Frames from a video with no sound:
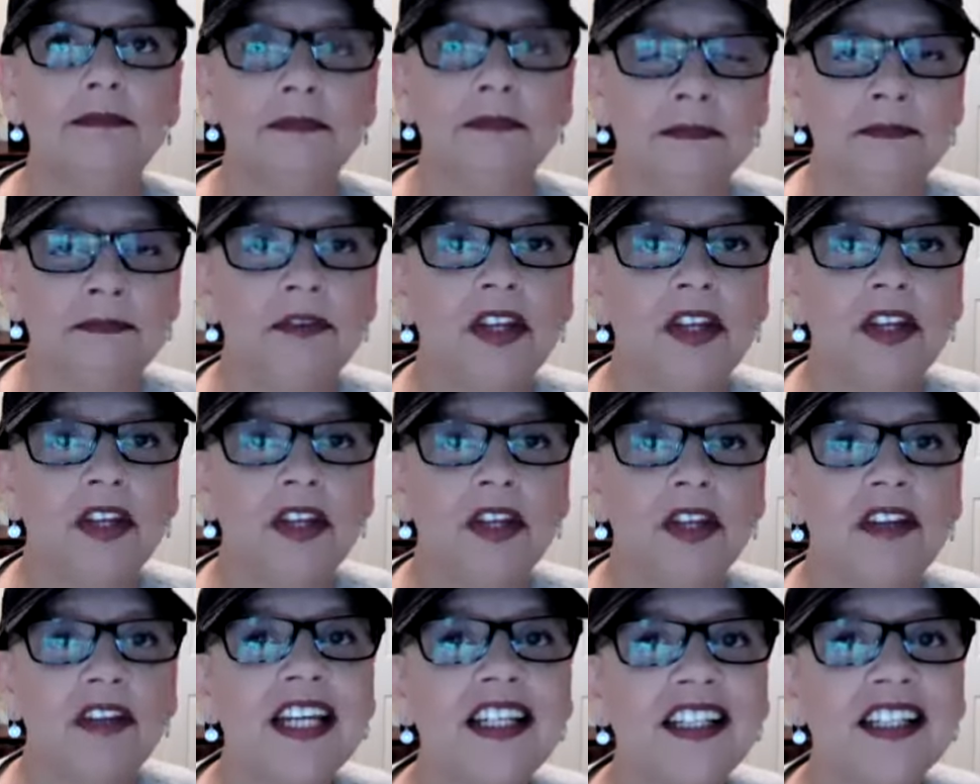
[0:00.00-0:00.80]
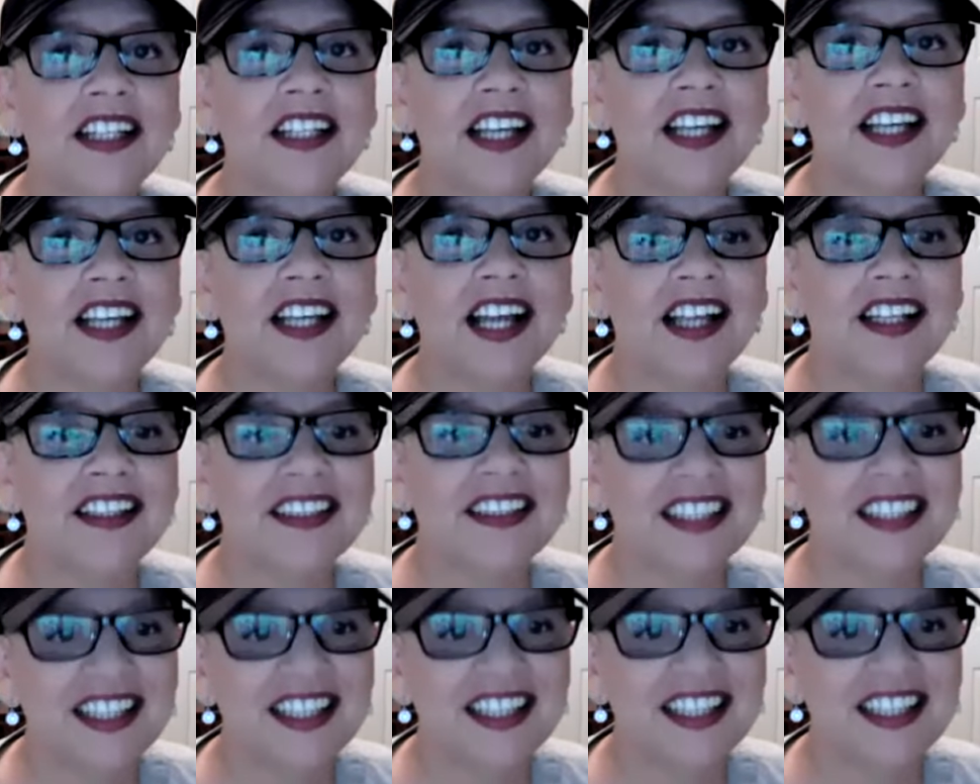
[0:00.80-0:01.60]
they negate,
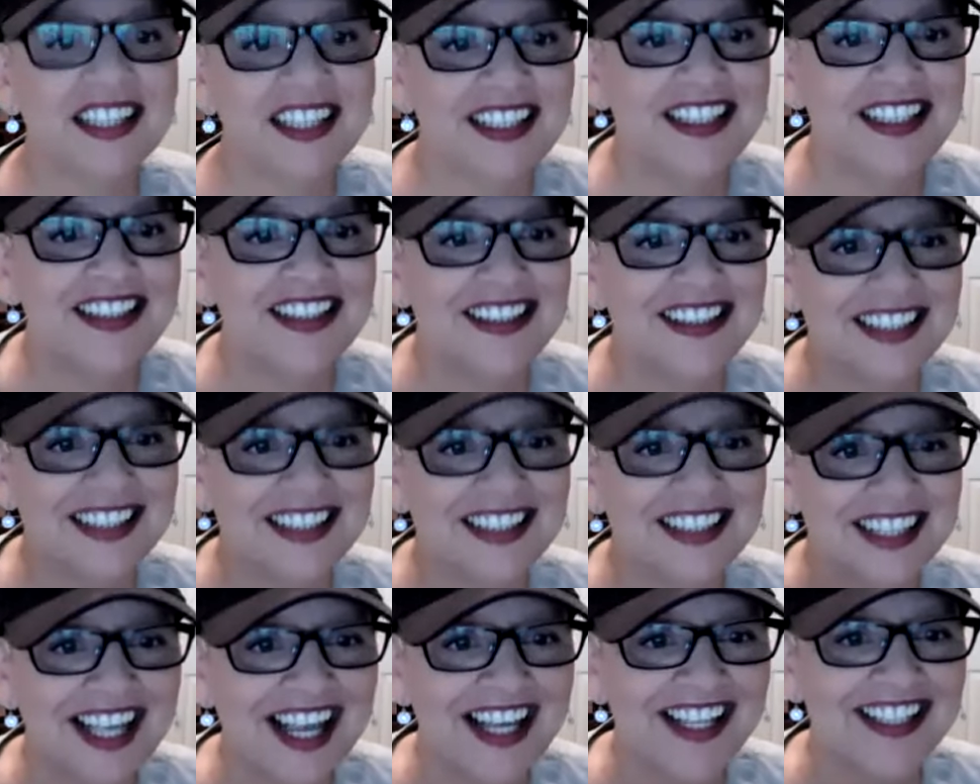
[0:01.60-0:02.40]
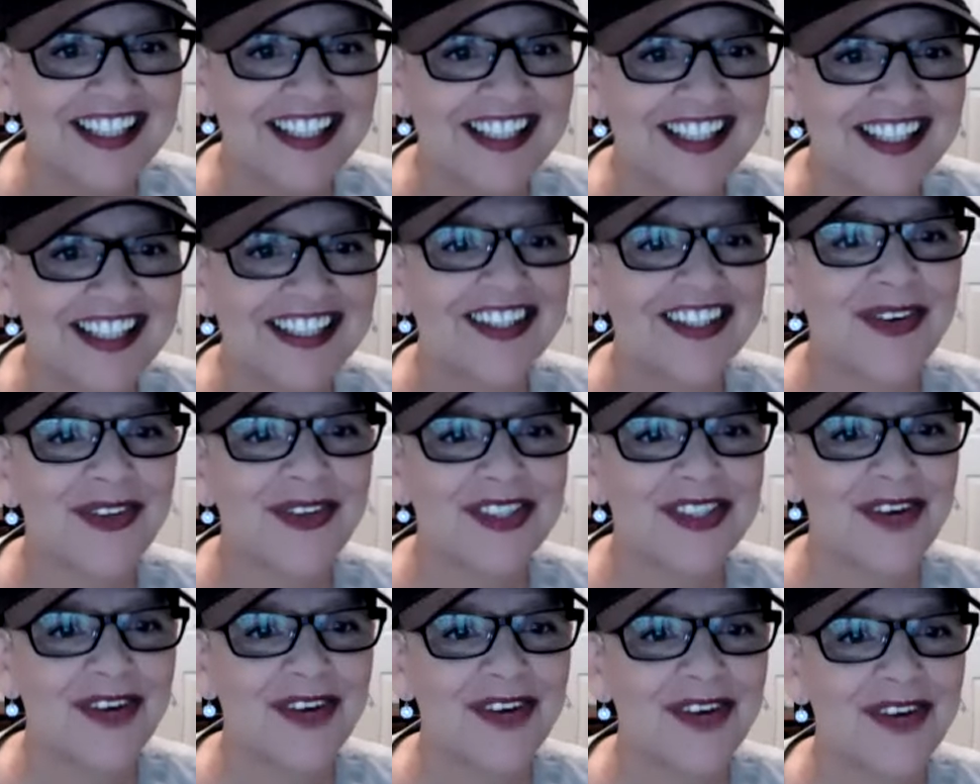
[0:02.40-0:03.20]
neg- negate
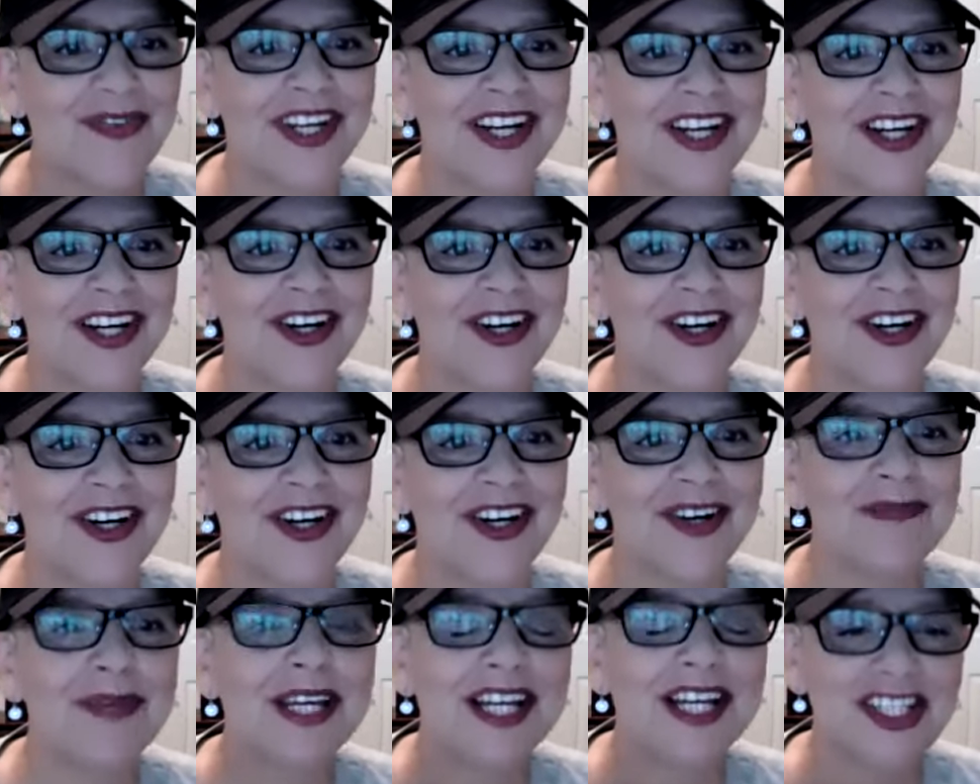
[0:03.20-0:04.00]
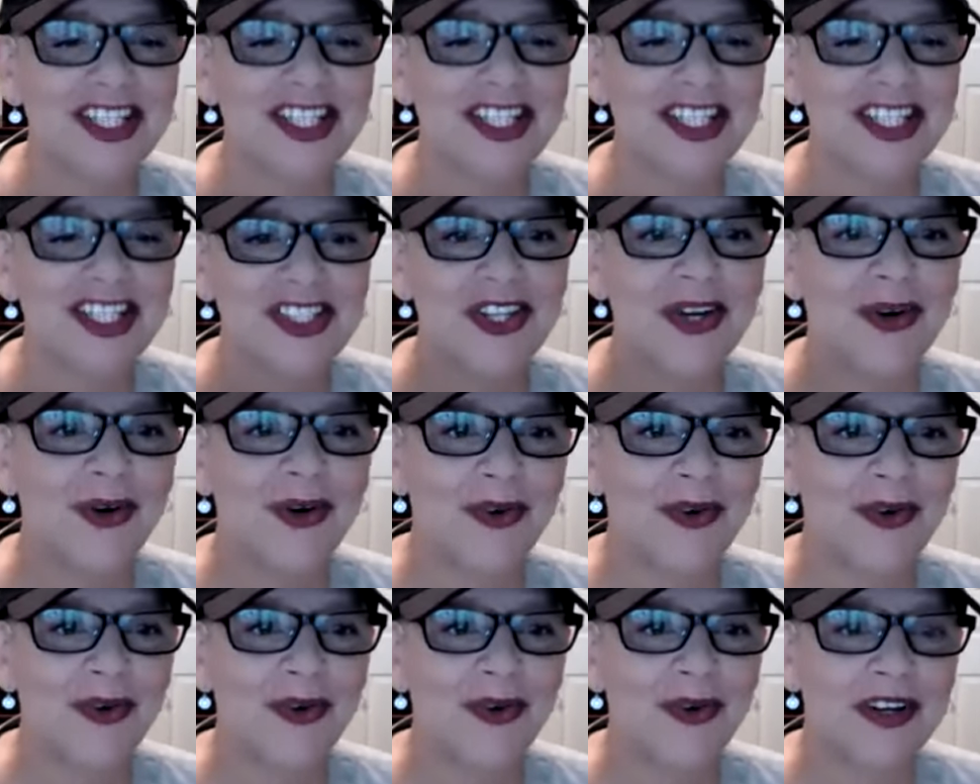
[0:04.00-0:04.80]
their self care because
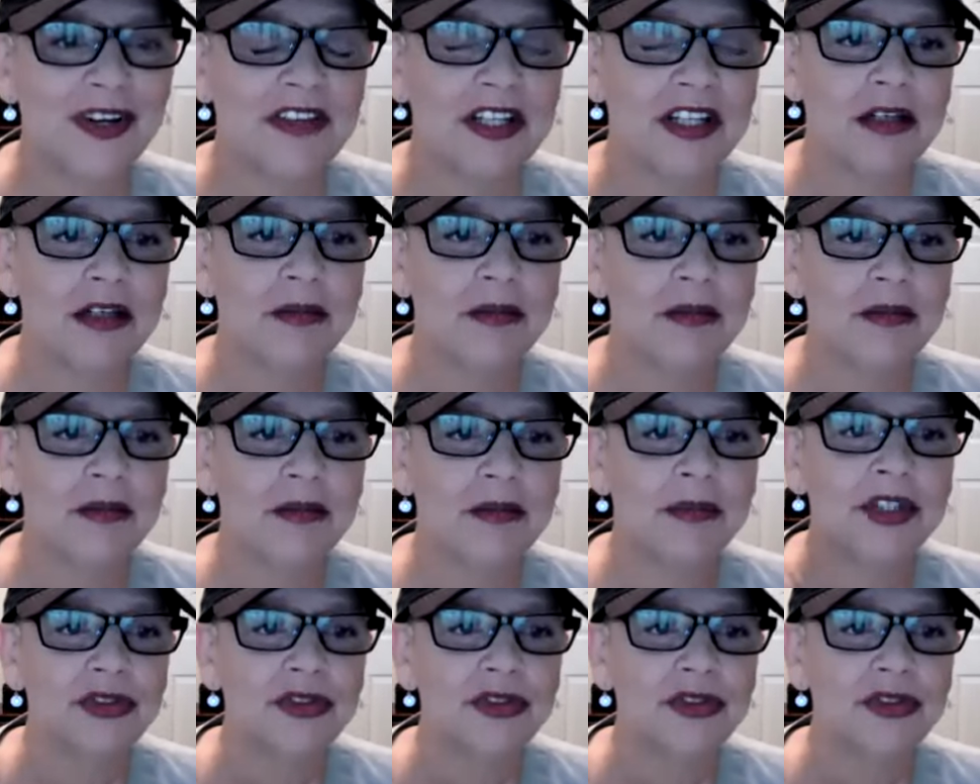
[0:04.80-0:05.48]
they're grieving.